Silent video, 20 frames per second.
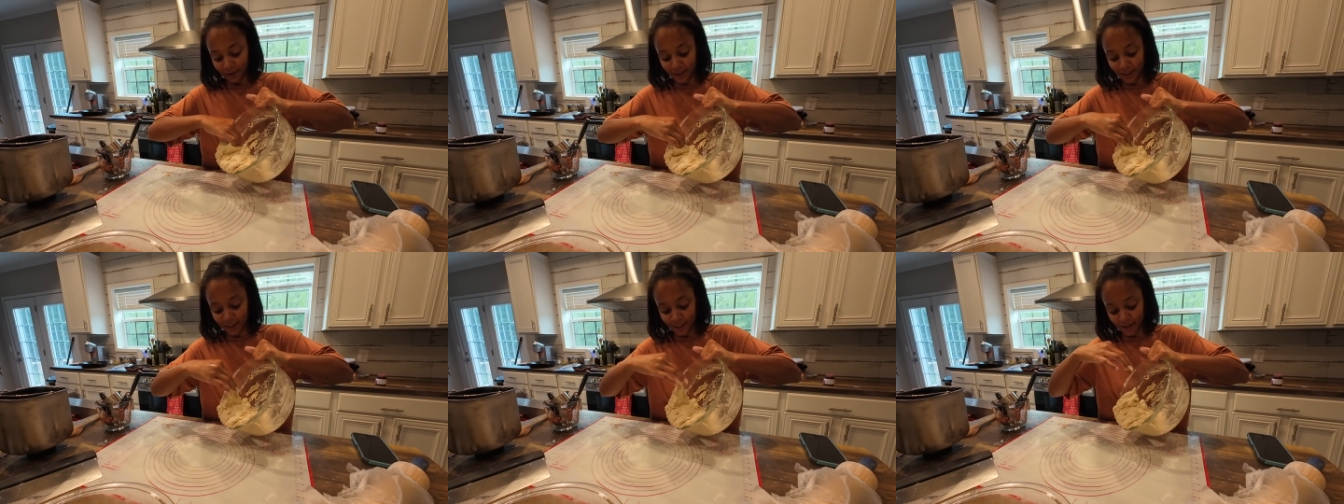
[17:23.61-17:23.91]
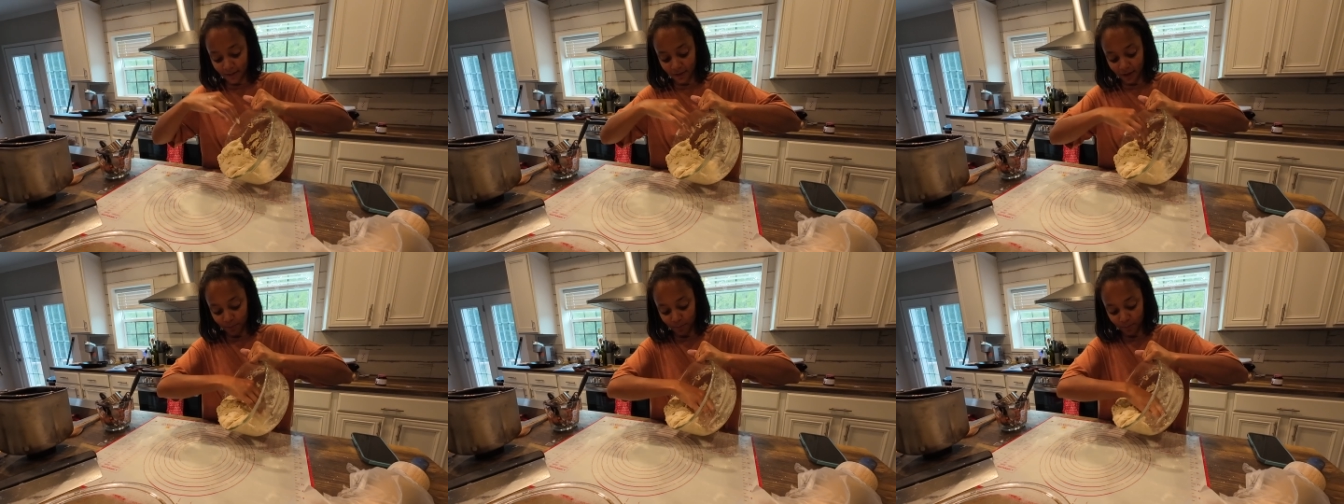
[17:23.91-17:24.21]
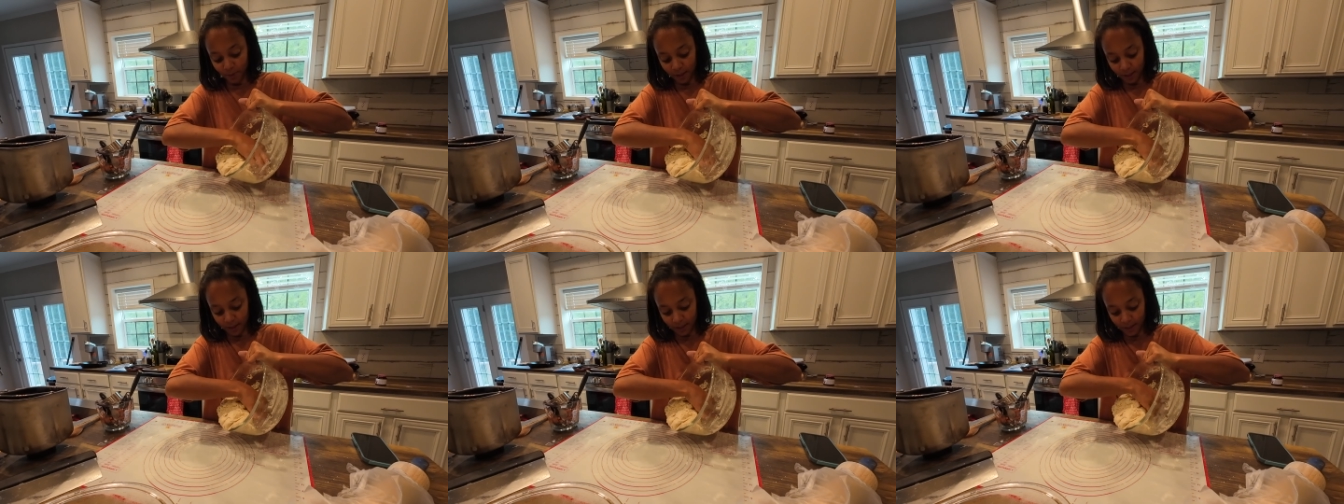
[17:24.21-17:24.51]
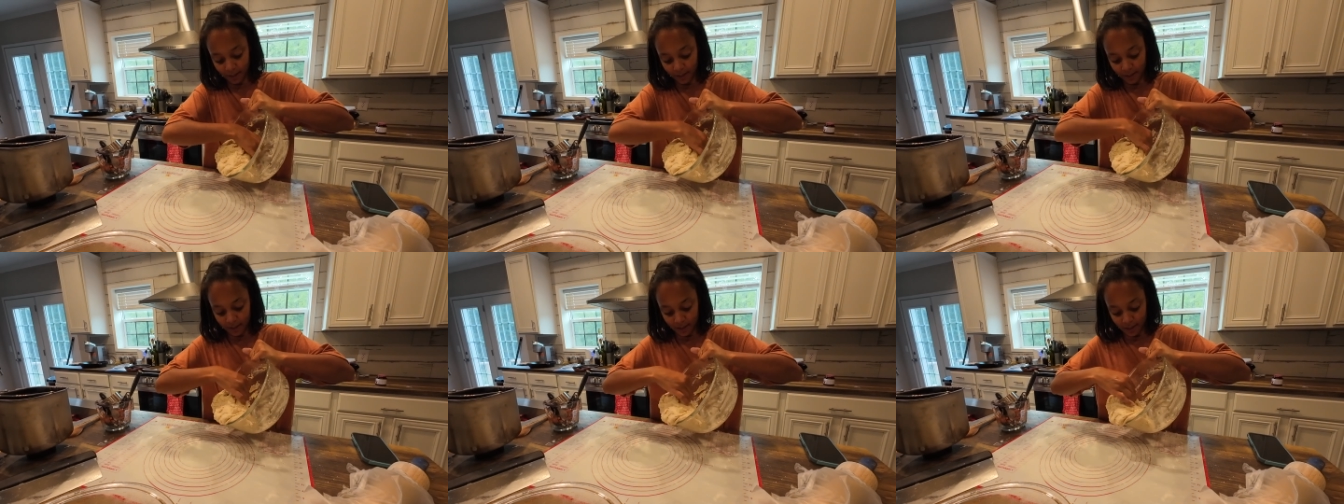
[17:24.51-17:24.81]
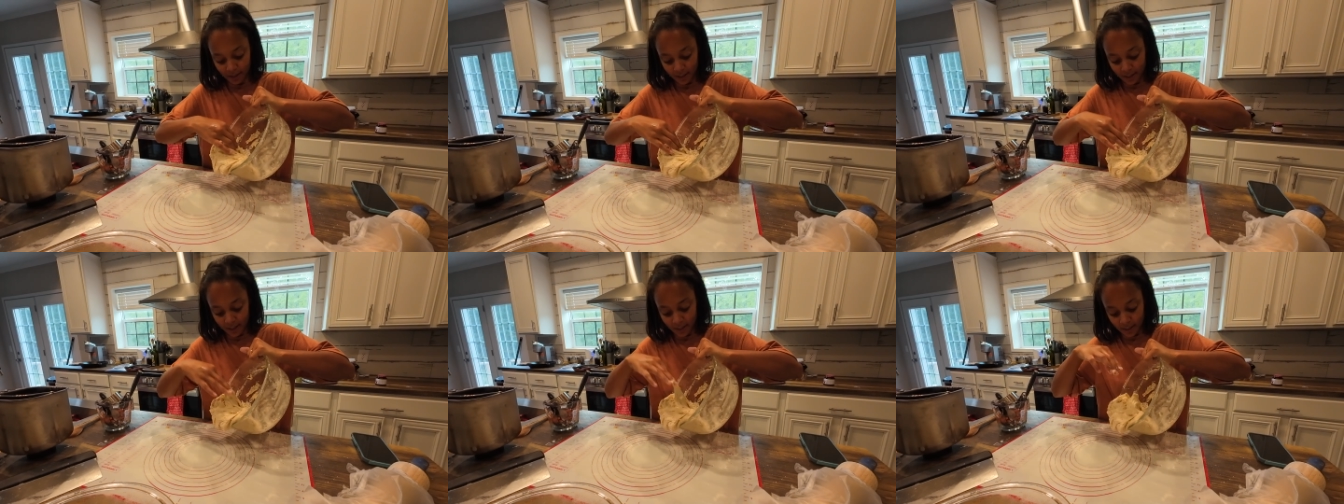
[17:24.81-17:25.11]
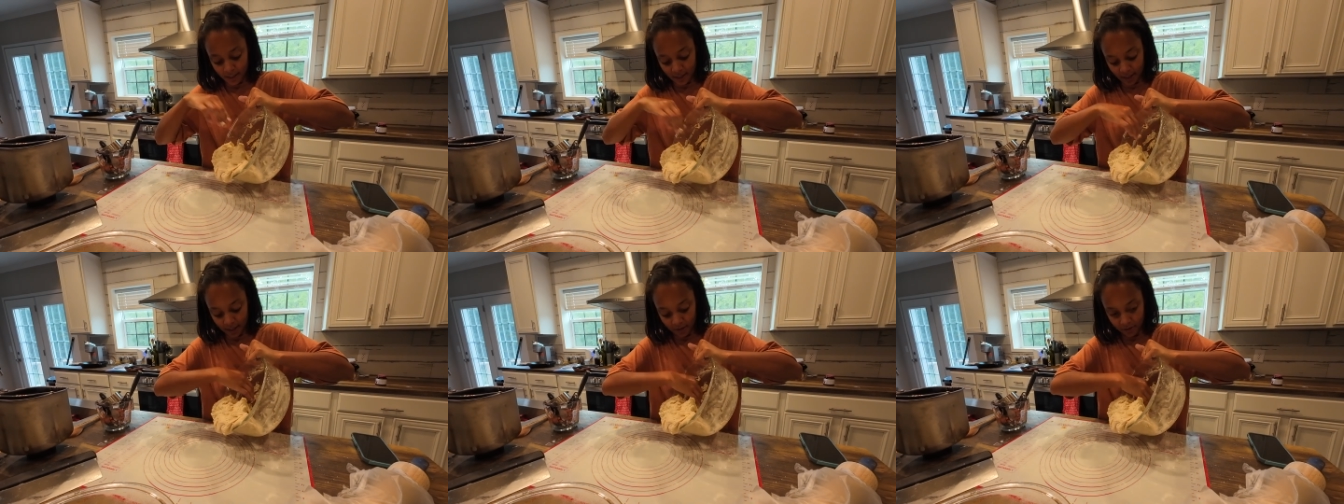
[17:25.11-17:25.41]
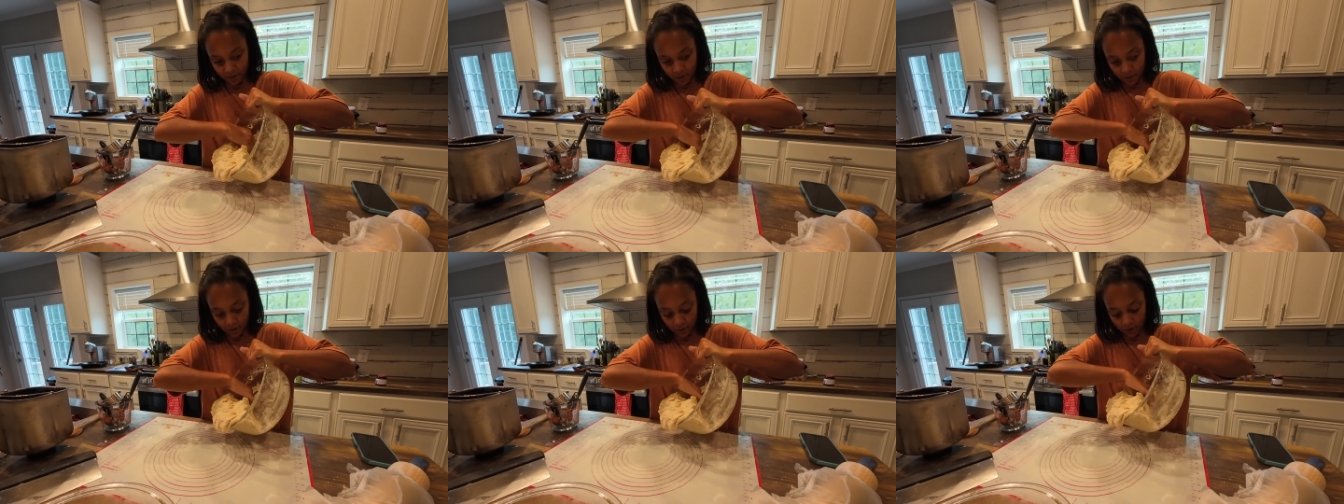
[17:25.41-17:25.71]
and then put it
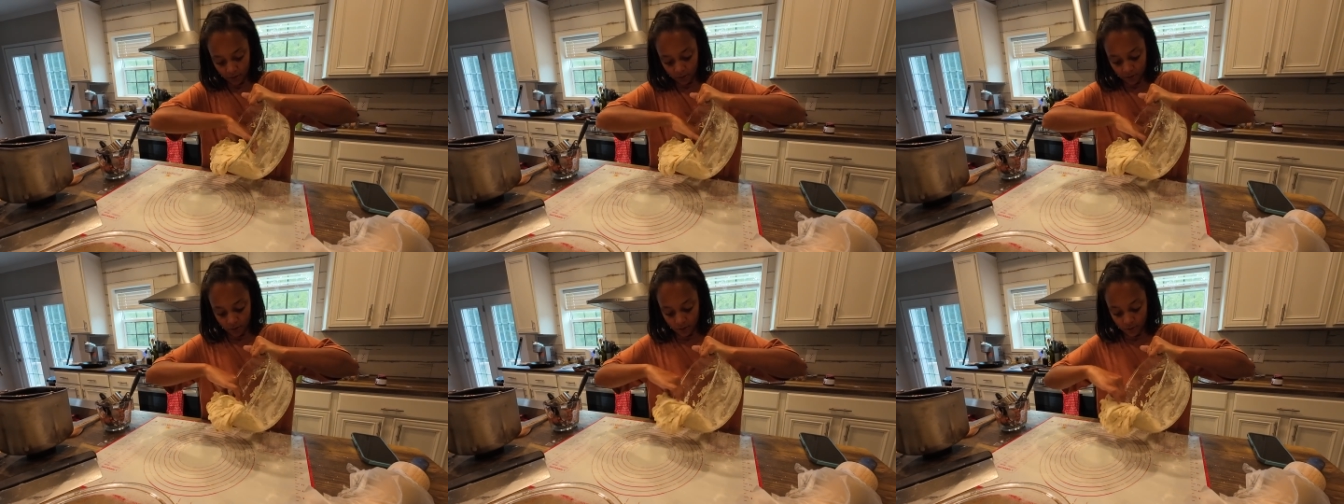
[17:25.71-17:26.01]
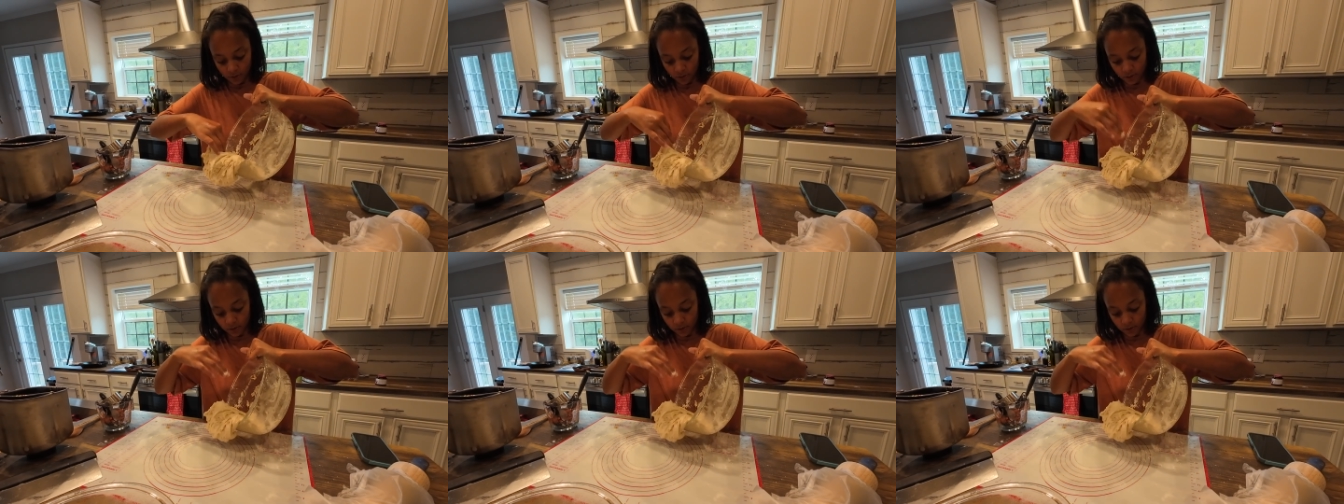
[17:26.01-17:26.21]
into